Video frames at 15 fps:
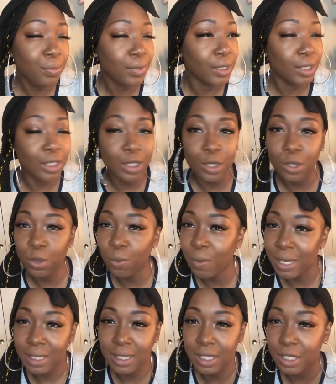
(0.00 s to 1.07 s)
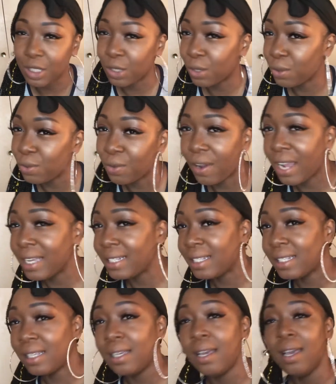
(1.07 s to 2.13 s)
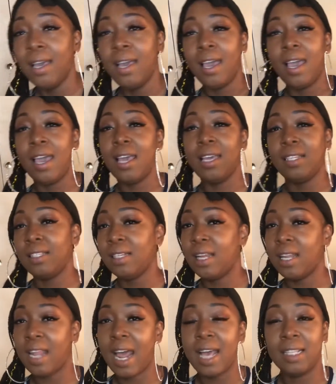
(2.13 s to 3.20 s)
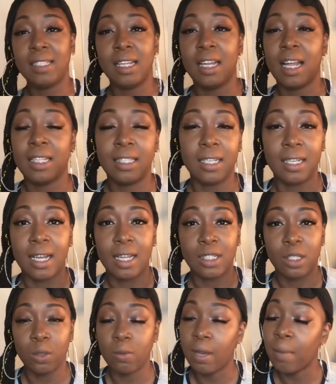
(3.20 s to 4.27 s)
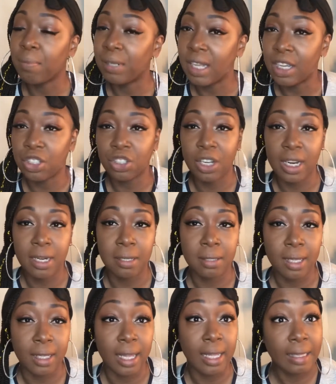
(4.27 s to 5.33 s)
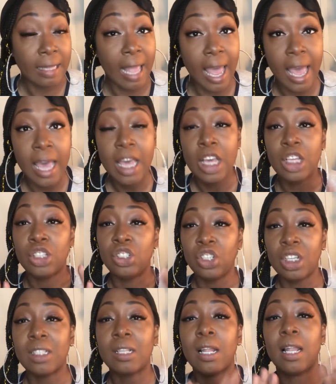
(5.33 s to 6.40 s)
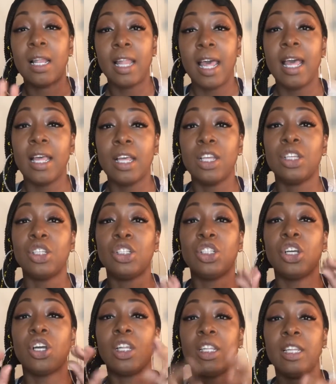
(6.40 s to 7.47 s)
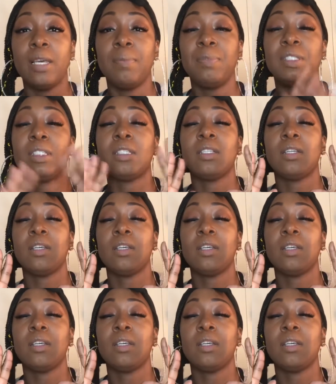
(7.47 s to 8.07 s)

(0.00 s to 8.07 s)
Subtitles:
Nothing too much, nothing too crazy. And yeah, that's it. I tend not to wear blush or anything like that. Just let your lips